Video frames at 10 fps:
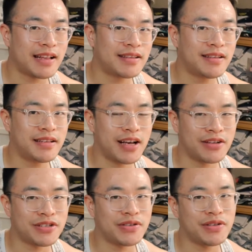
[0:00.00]
that
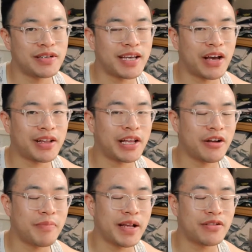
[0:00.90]
tells you to
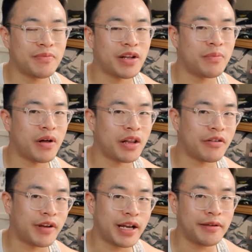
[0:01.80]
calculate your basal
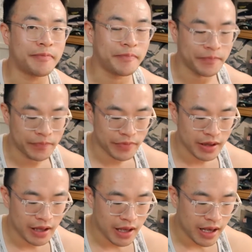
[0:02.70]
metabolic rate.
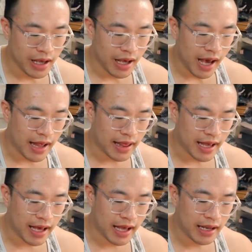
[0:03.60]
And
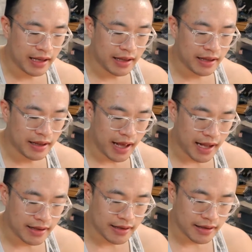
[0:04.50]
then
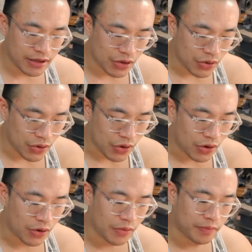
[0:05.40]
that's
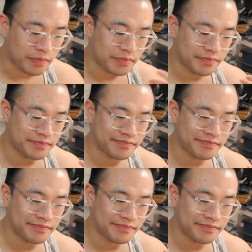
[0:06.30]
your